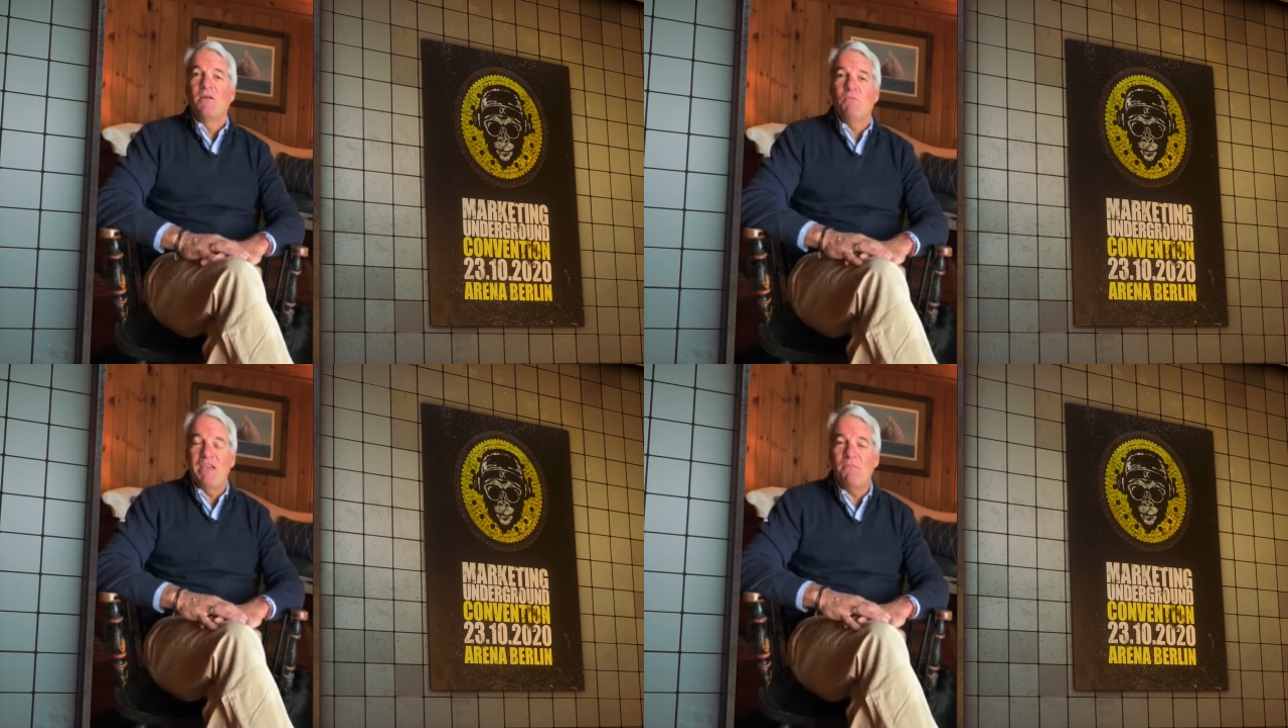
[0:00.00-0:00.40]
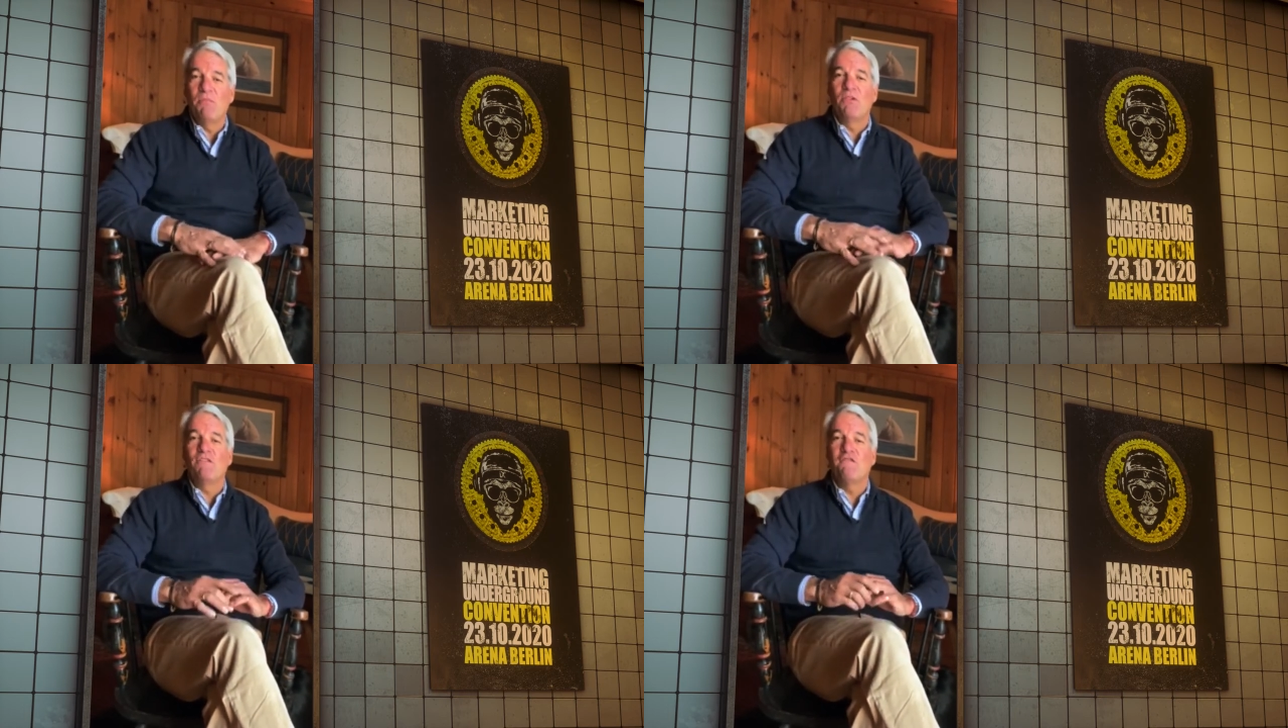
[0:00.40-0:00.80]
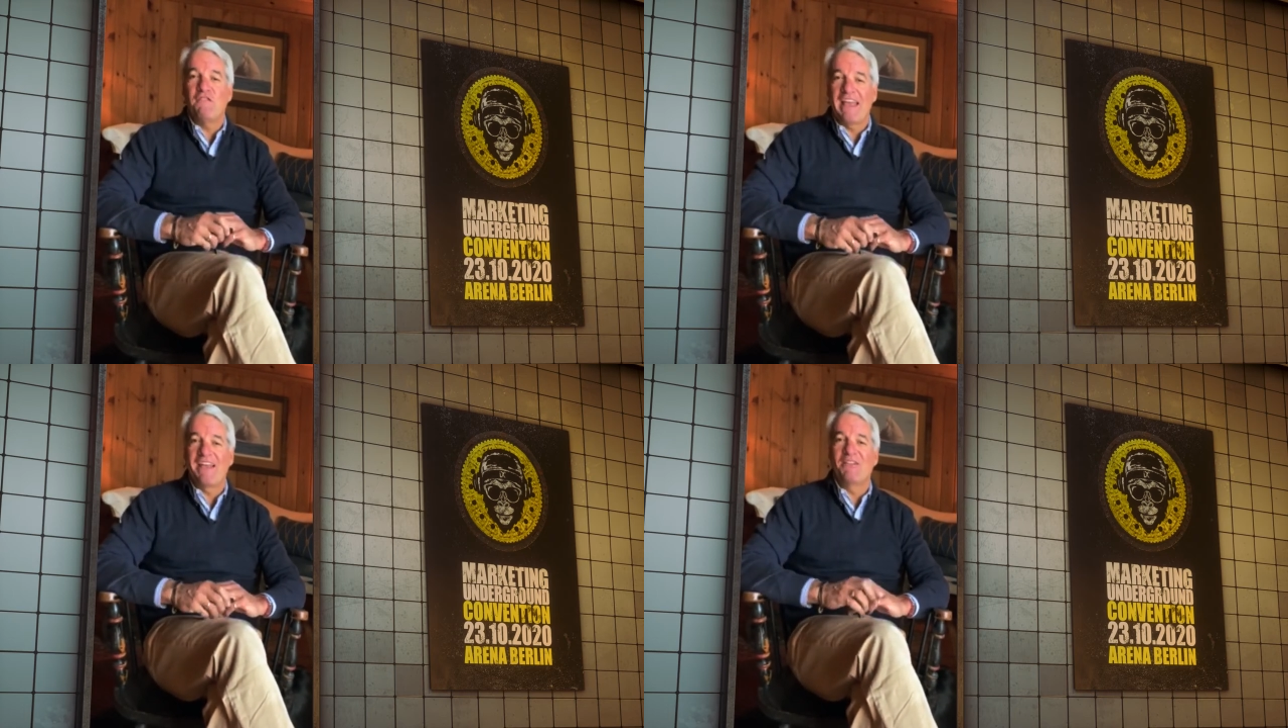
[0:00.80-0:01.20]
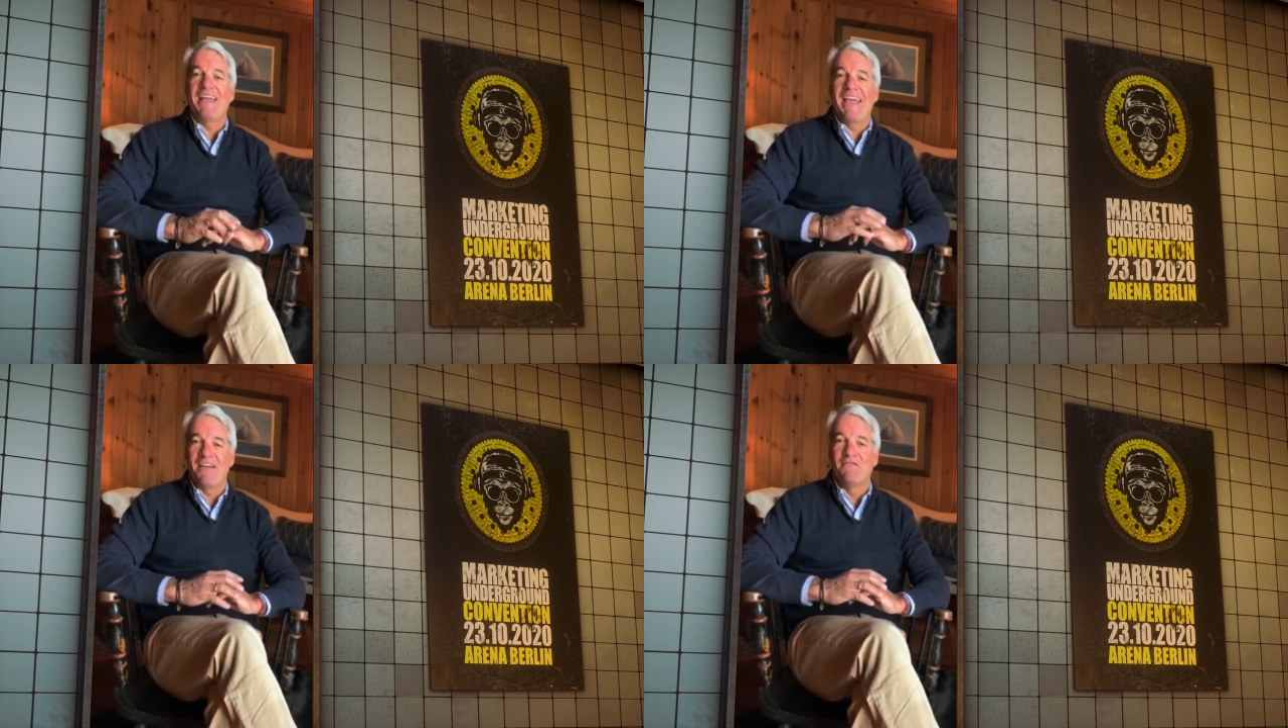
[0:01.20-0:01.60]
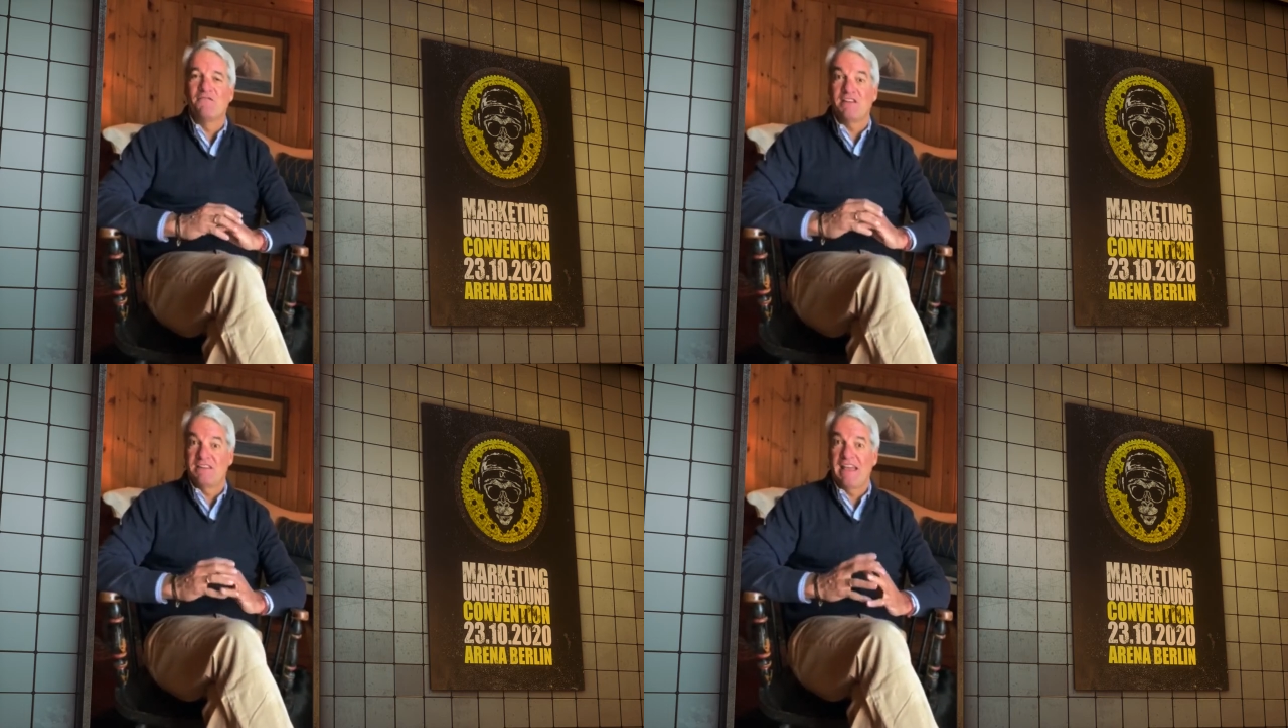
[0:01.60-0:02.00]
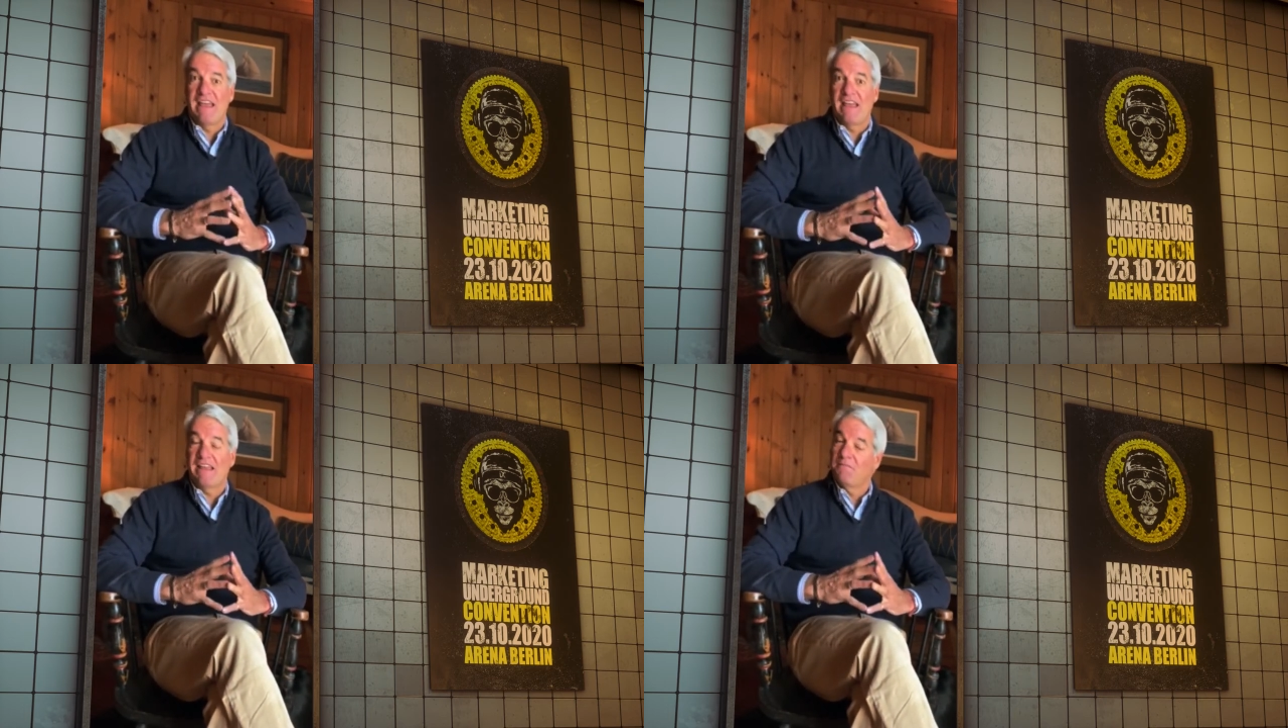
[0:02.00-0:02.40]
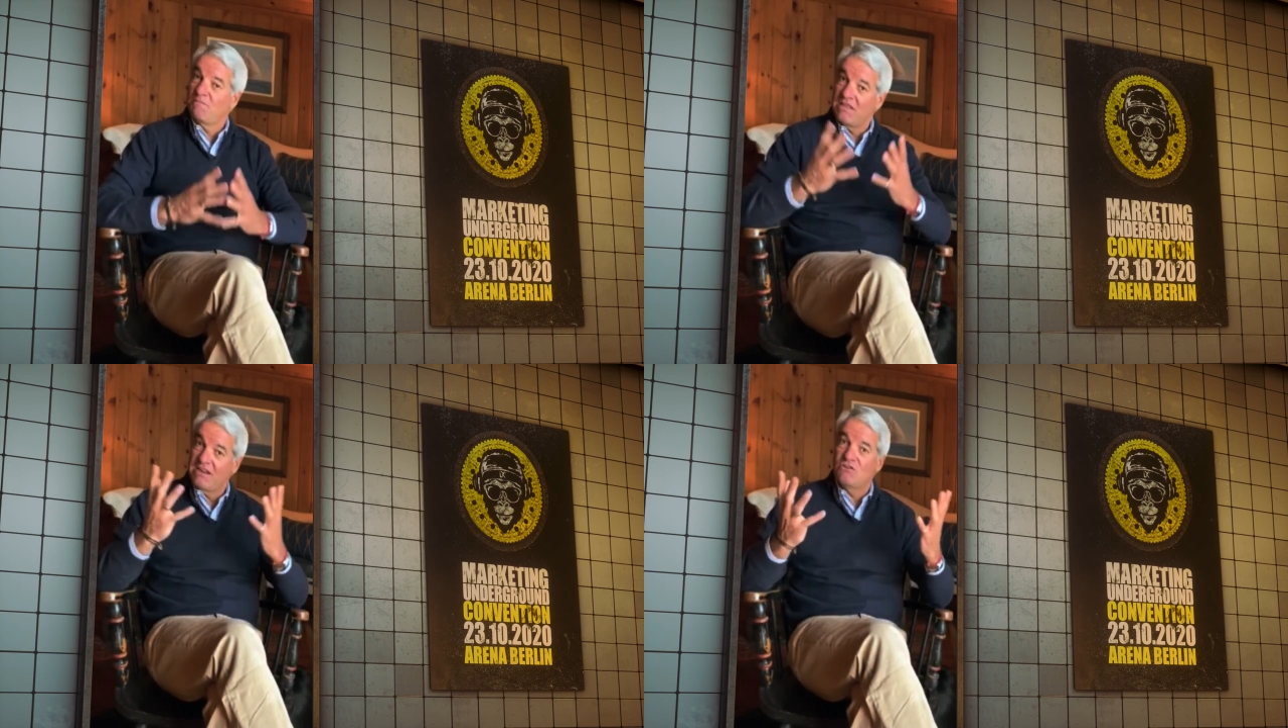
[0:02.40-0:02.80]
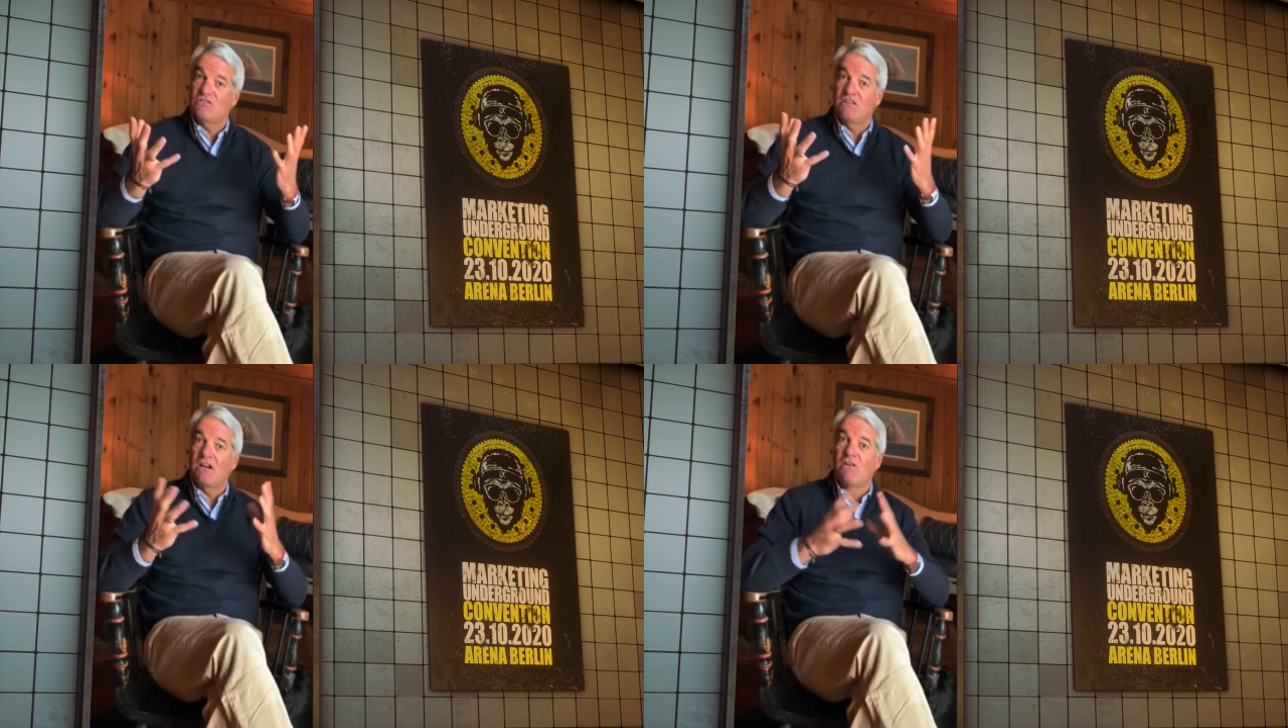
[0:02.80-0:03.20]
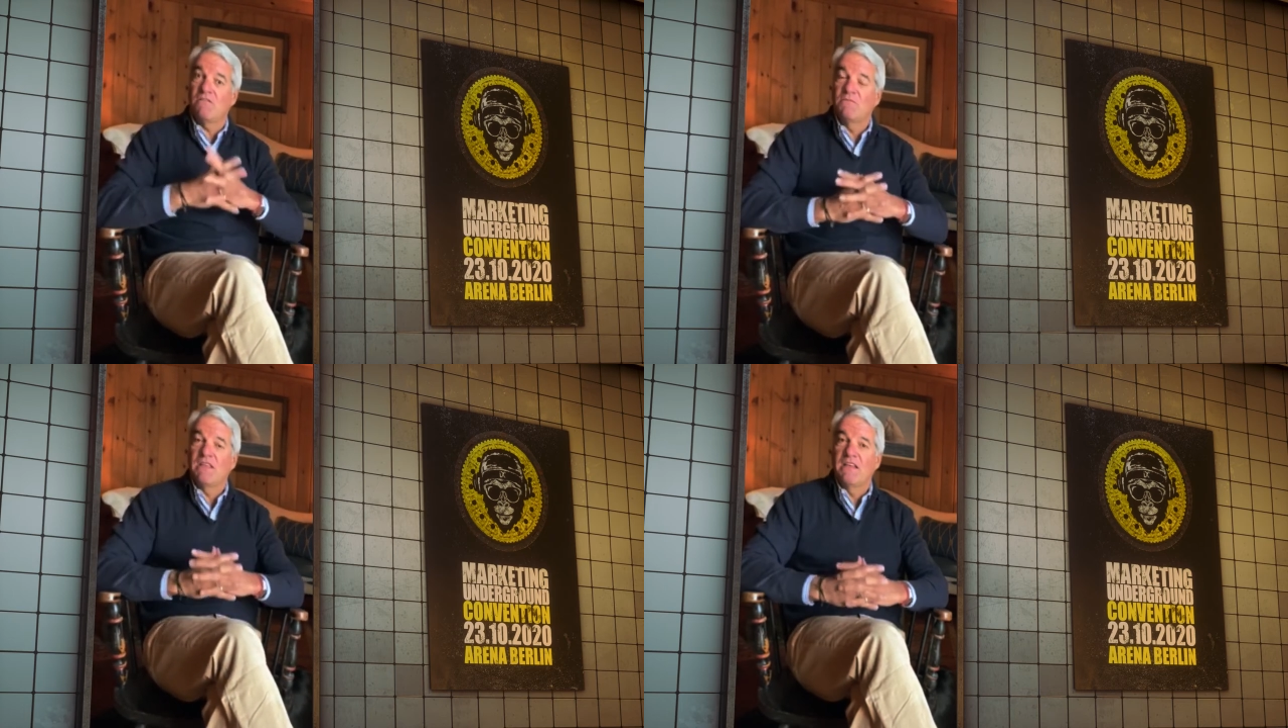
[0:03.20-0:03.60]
People fail every day. And as you know,